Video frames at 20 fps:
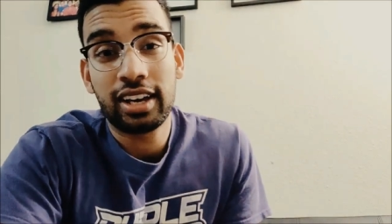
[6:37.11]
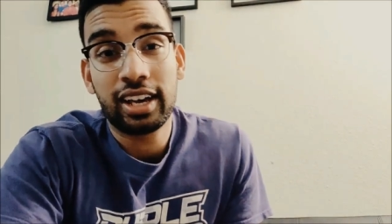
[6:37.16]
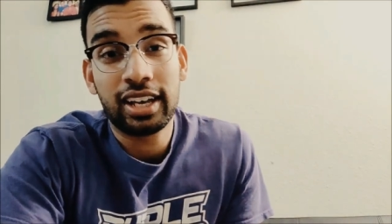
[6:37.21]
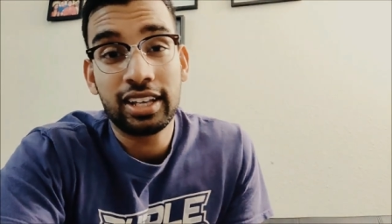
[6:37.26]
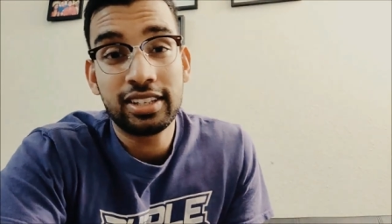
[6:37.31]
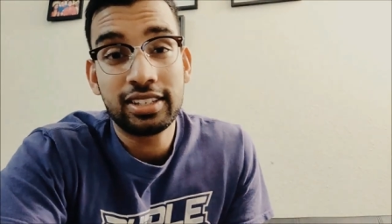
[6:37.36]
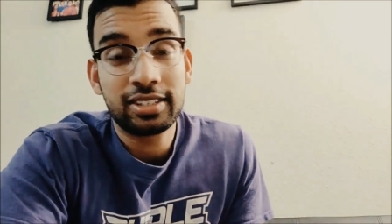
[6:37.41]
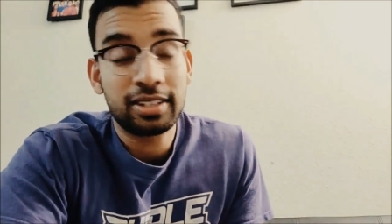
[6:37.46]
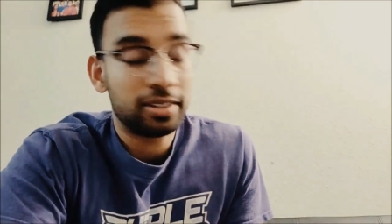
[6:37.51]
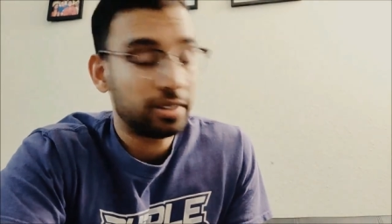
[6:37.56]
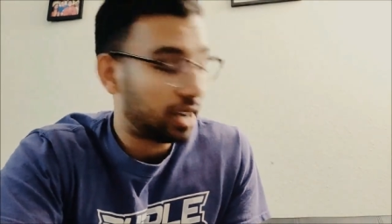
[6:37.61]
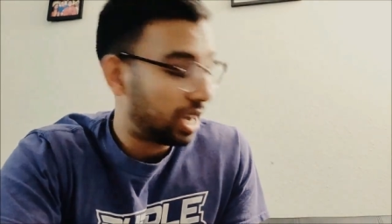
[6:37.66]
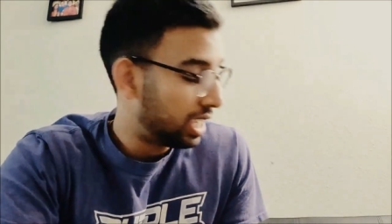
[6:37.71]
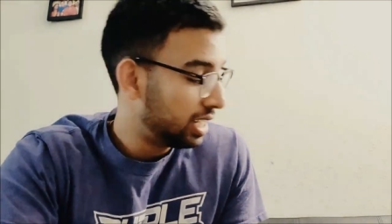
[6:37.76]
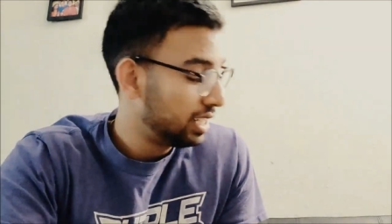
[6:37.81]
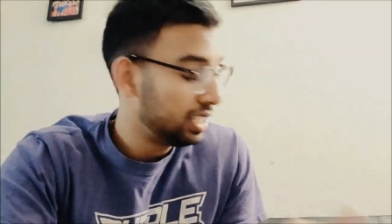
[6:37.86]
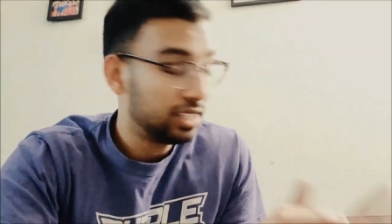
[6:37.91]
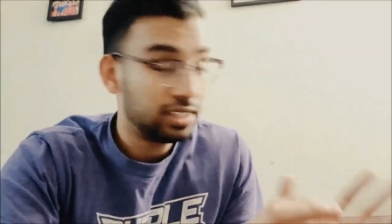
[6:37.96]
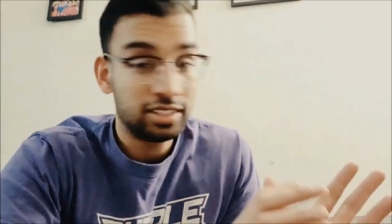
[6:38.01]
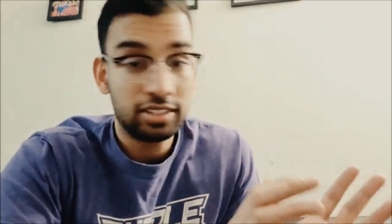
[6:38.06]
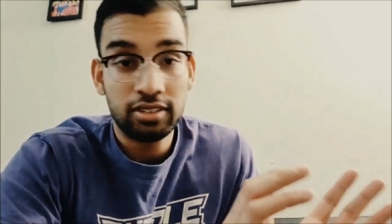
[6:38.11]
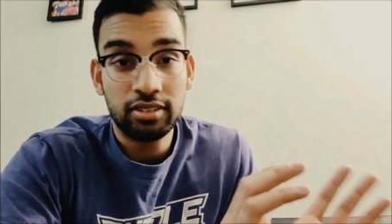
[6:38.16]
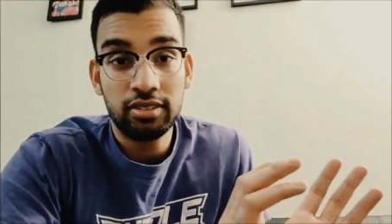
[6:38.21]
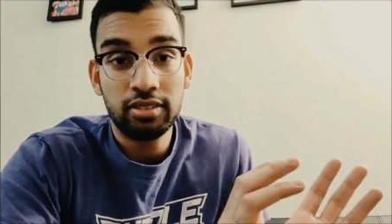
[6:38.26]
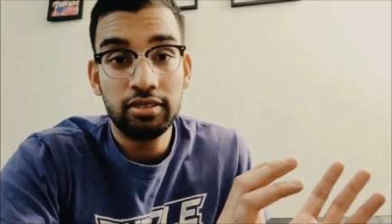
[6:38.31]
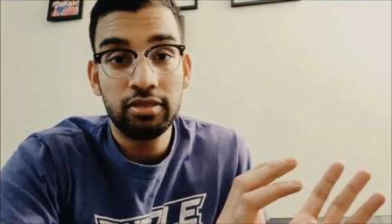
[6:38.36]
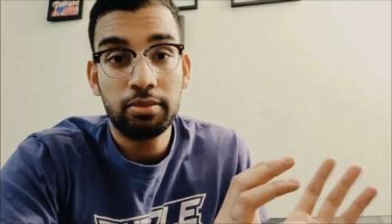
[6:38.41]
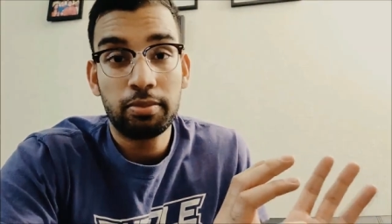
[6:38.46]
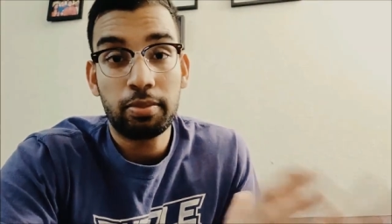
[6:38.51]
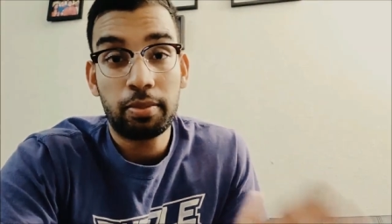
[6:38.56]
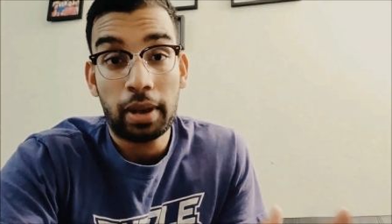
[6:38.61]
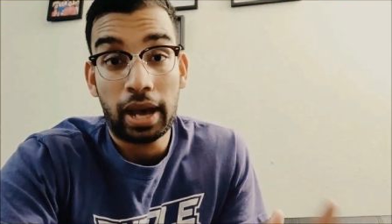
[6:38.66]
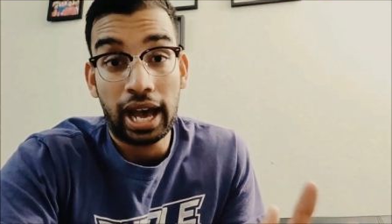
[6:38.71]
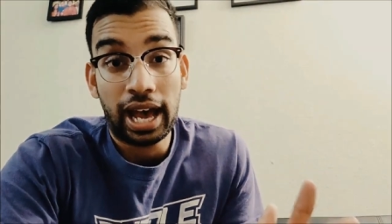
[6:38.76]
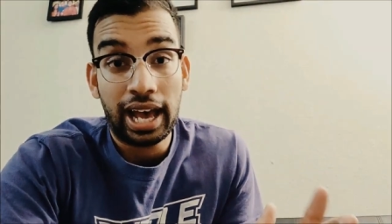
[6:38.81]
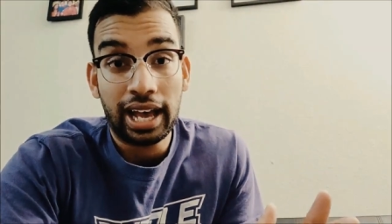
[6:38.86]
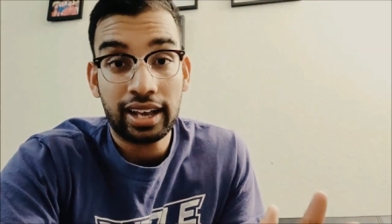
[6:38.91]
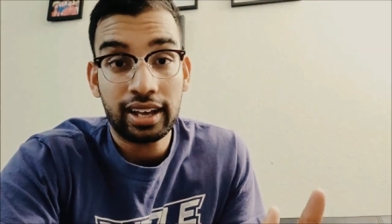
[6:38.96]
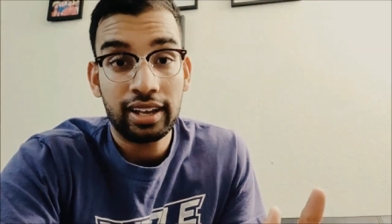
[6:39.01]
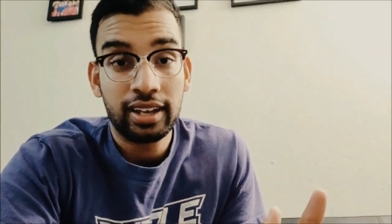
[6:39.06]
and so I need to
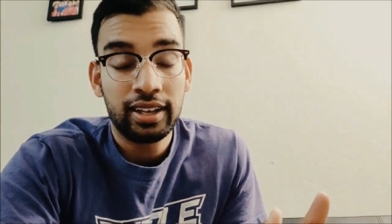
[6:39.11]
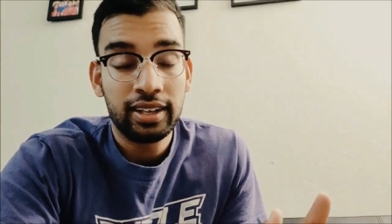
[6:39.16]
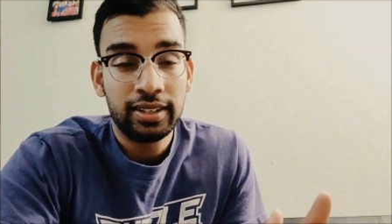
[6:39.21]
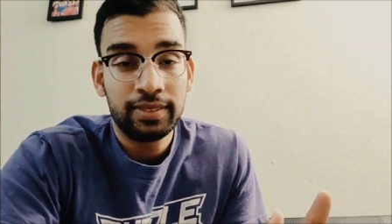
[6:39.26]
pack.